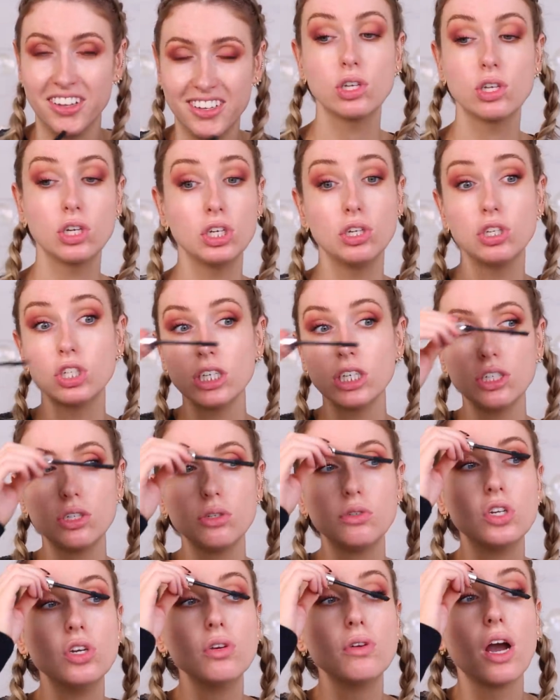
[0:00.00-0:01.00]
So I'll usually
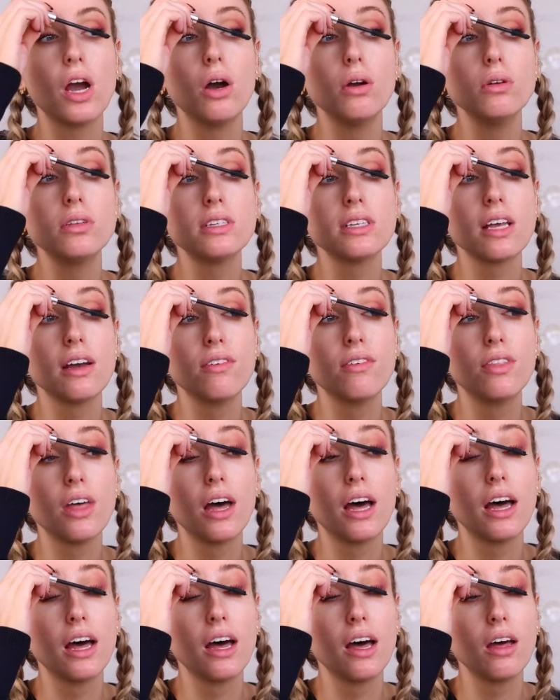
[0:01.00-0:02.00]
do two coats of
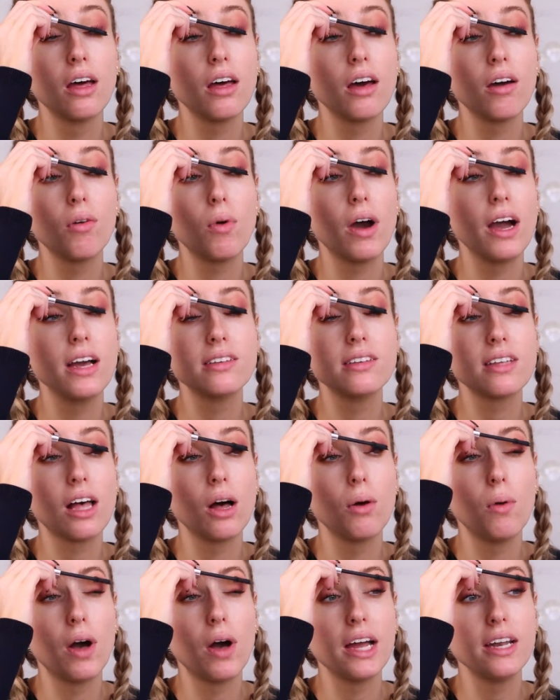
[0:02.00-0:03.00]
the
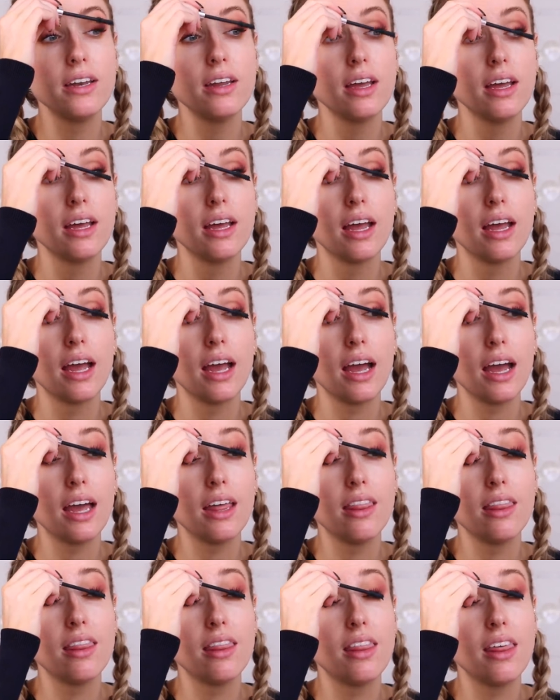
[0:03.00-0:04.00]
YSL one
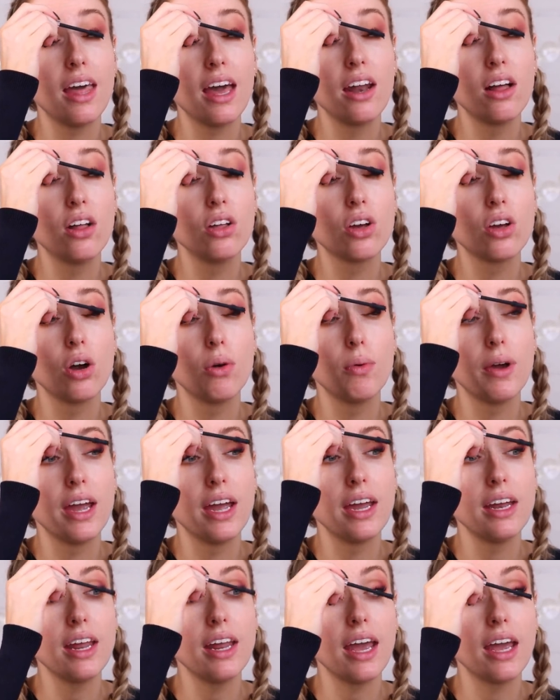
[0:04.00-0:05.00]
and then I'll go
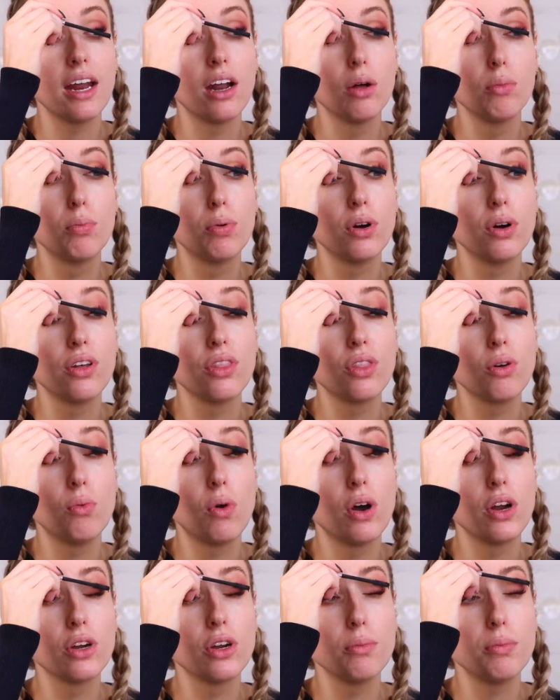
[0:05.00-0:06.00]
in and I'll put the
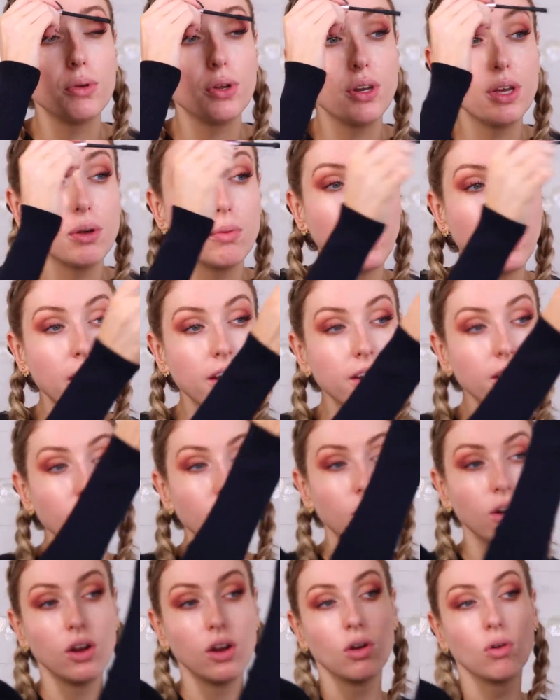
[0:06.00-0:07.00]
Wander Beauty one
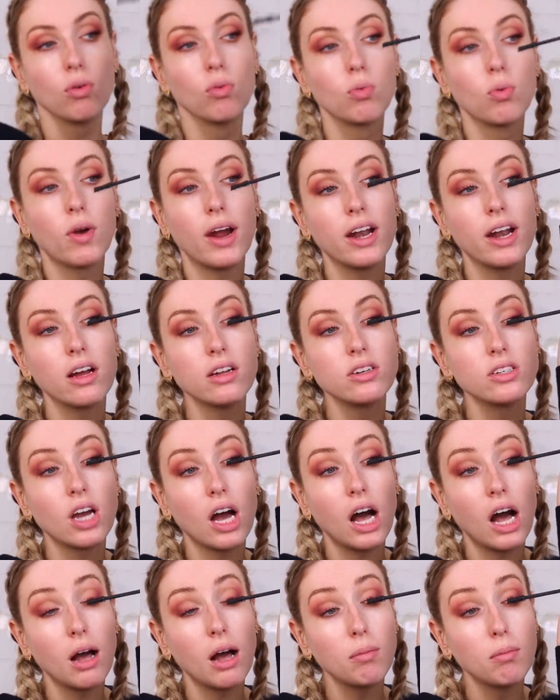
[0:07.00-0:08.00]
right on
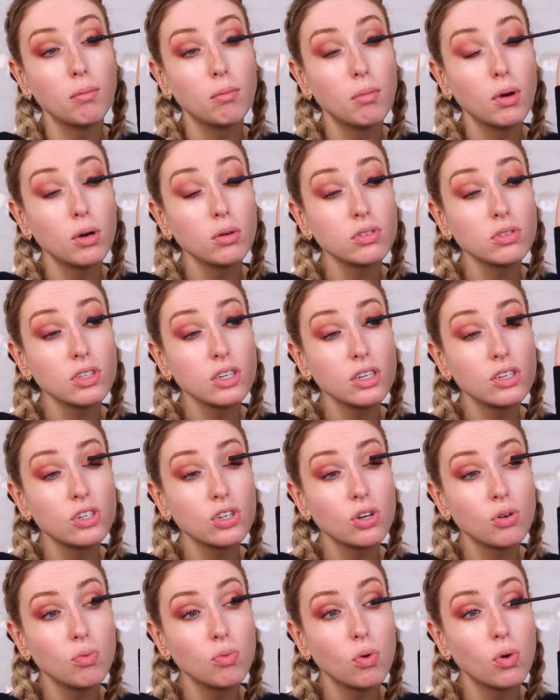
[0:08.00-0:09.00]
top, mostly
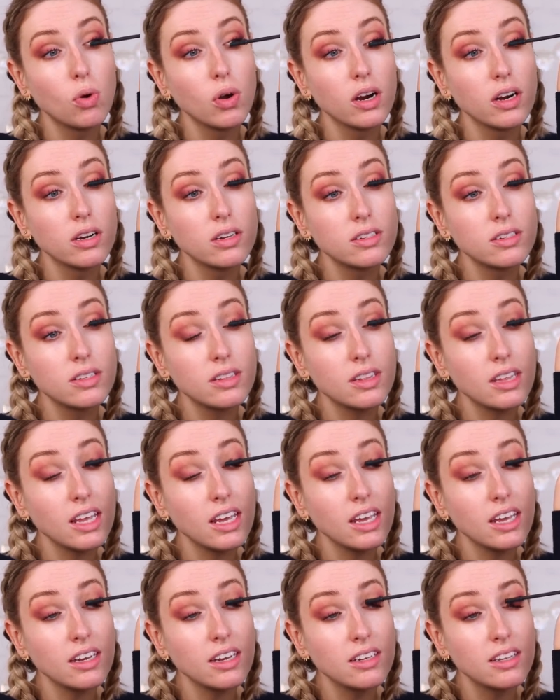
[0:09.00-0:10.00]
towards
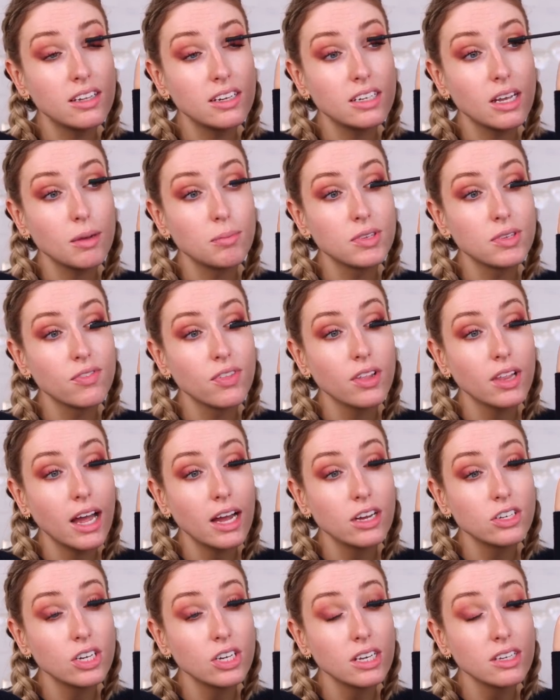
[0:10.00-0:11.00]
the, the tips of the
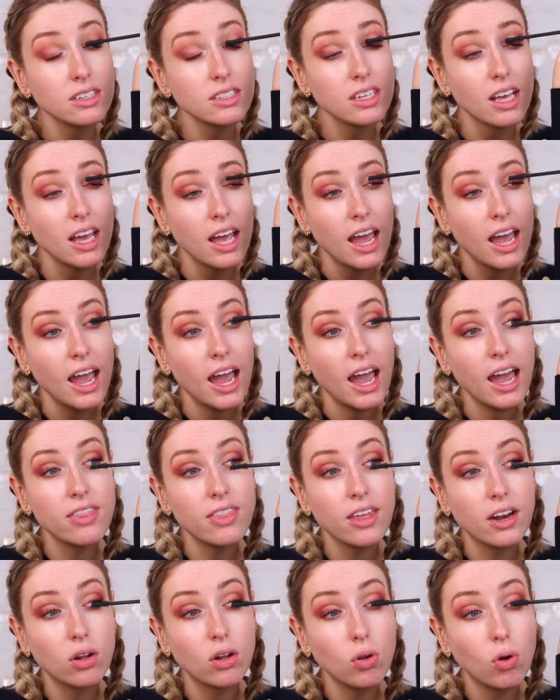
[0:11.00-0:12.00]
lashes
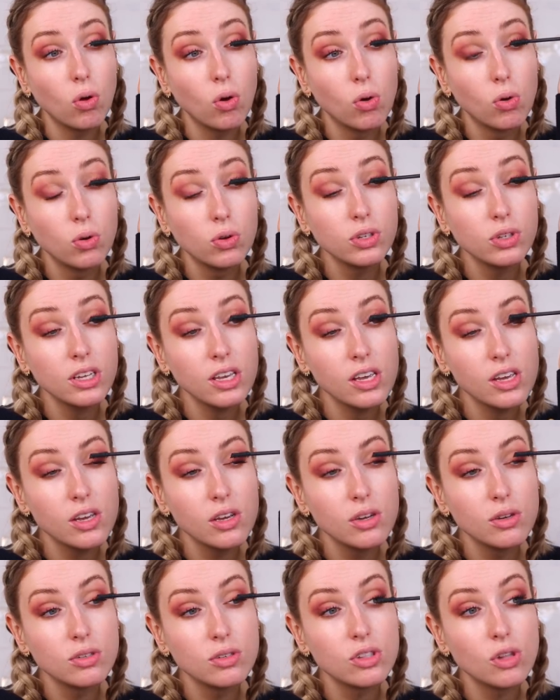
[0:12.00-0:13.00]
and then I'll only
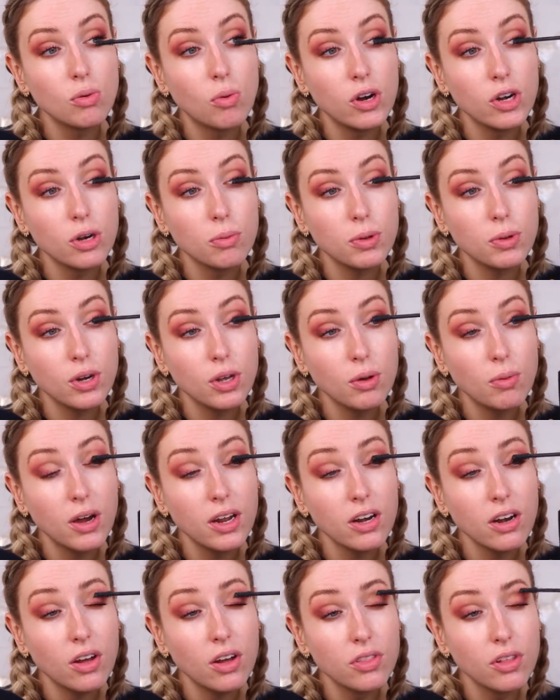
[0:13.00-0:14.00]
use the Wander Beauty
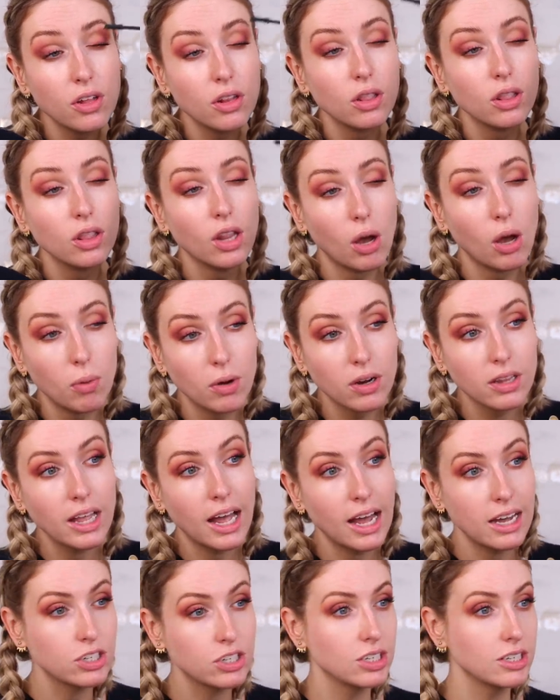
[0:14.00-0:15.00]
one on the lower
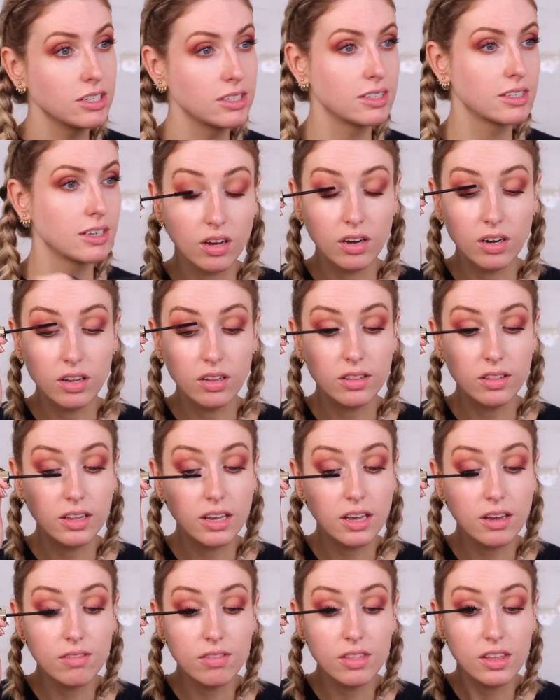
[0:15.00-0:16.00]
lashes. I'm gonna
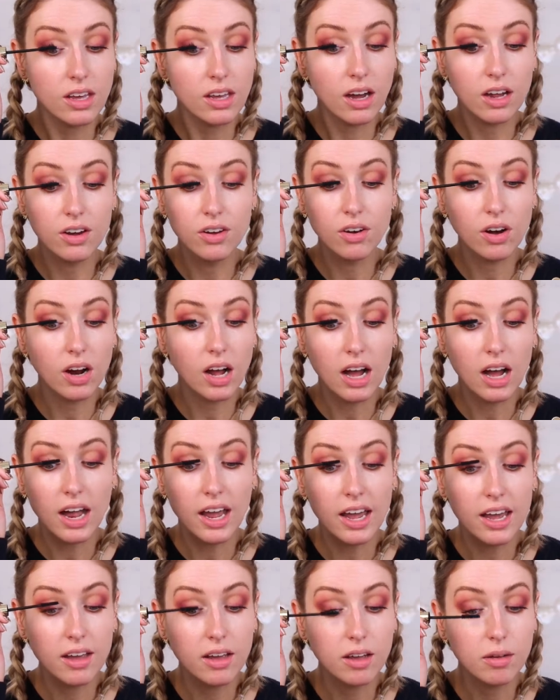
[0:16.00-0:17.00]
leave the under
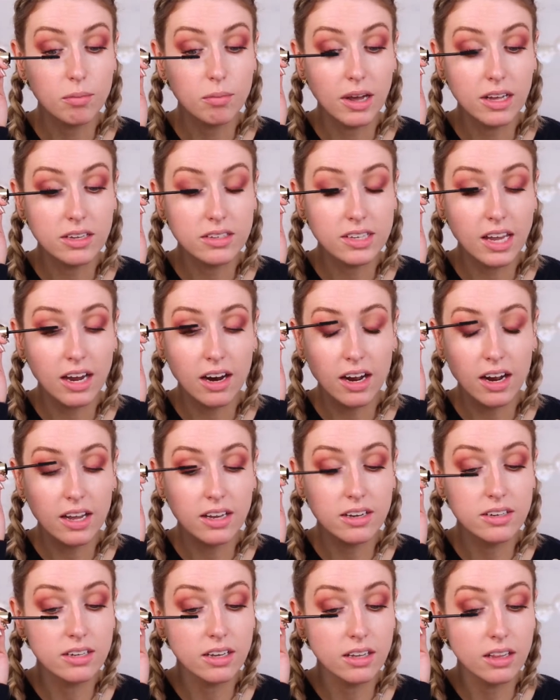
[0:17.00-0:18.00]
eye mascara
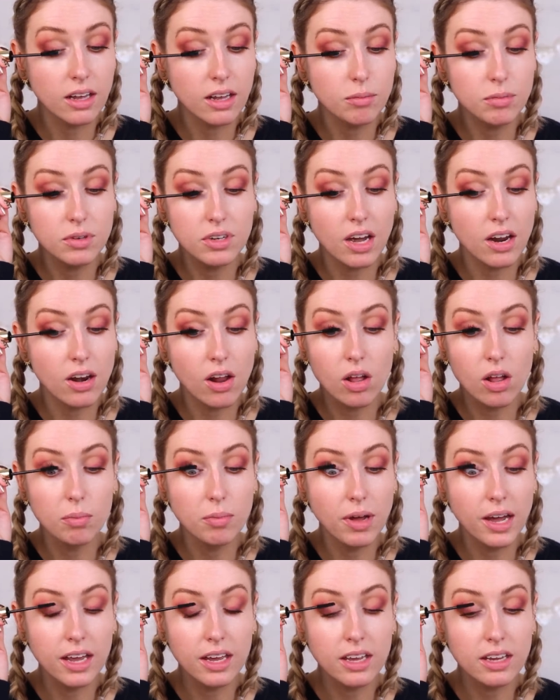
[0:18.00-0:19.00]
until I'm done all
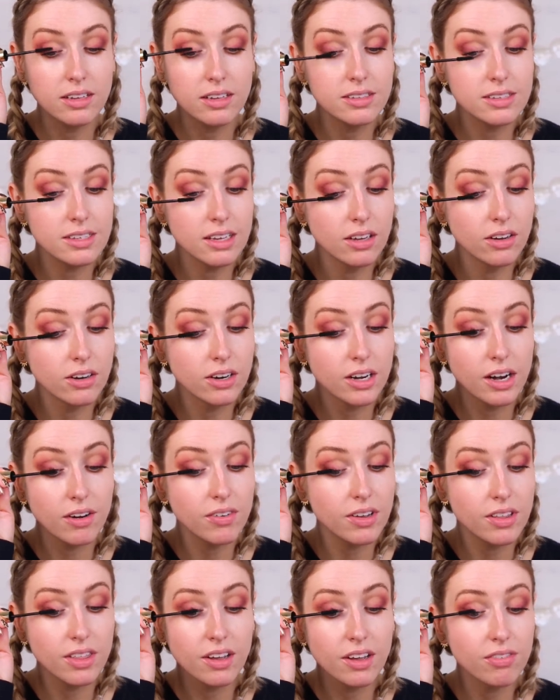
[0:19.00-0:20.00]
my concealer and
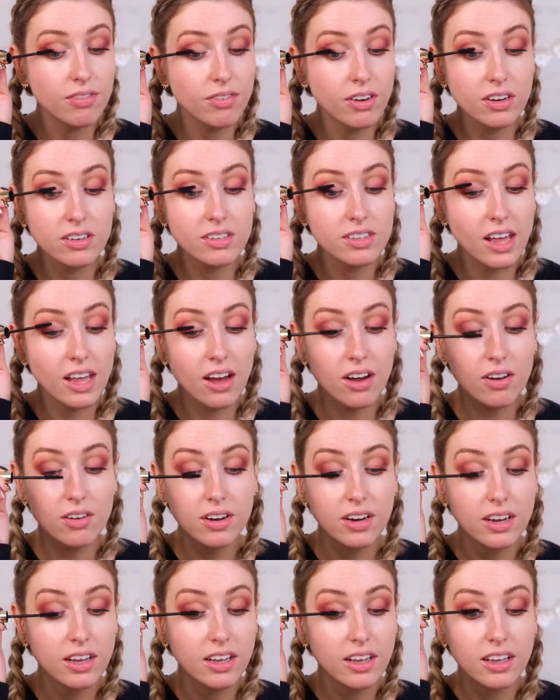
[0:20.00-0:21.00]
everything first though,
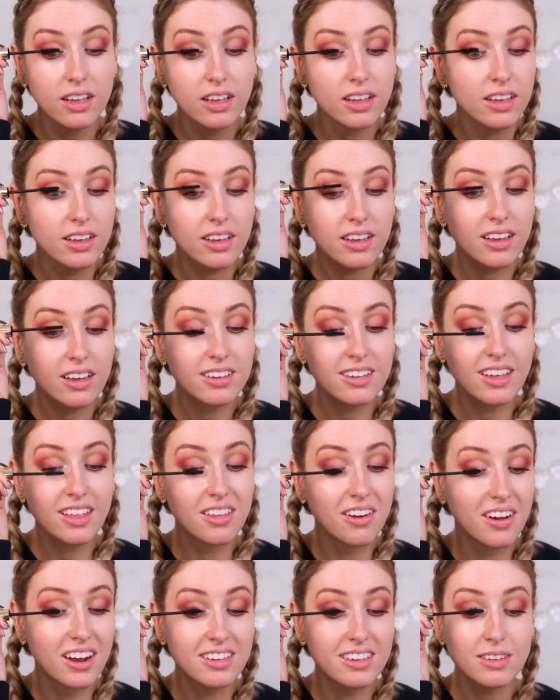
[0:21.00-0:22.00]
because
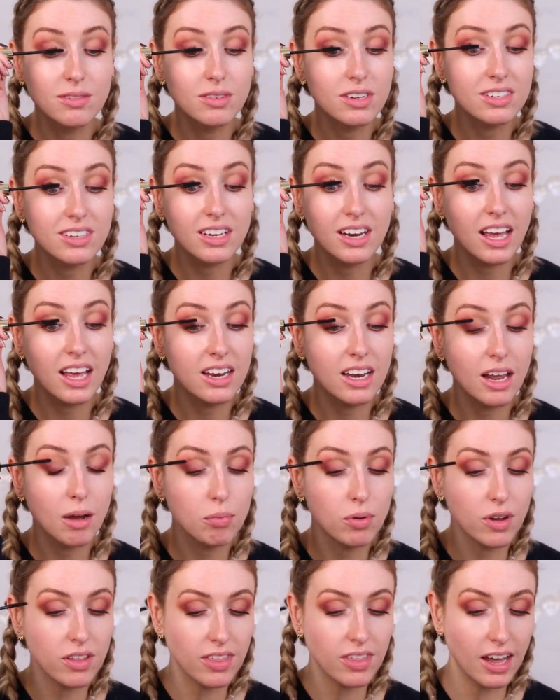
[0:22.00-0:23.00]
otherwise I'm just gonna end
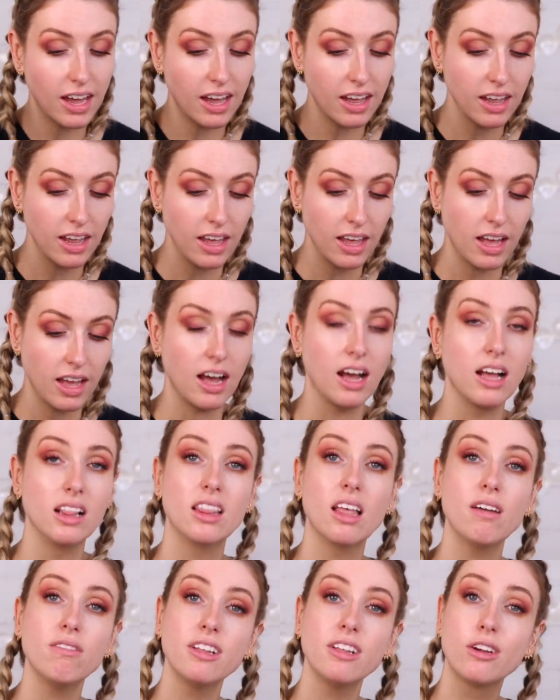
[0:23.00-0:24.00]
up with a, a
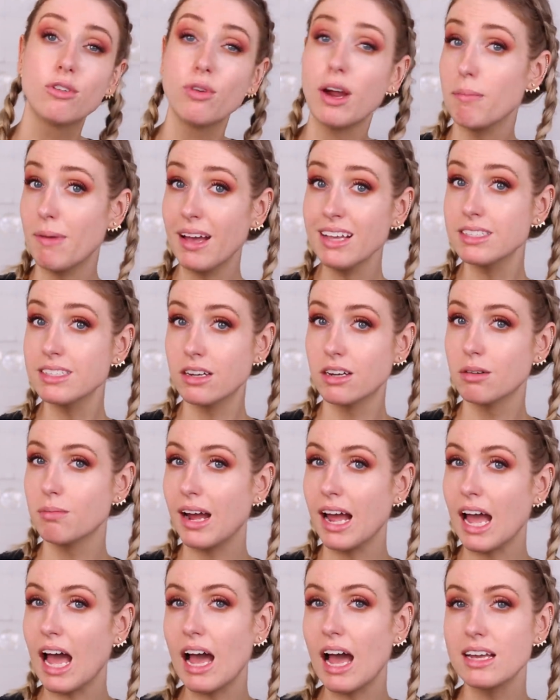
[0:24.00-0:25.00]
lovely gray mess under
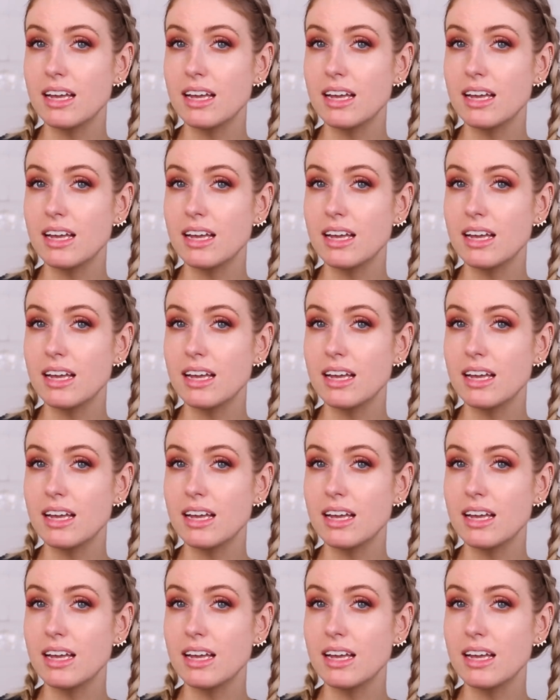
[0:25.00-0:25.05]
my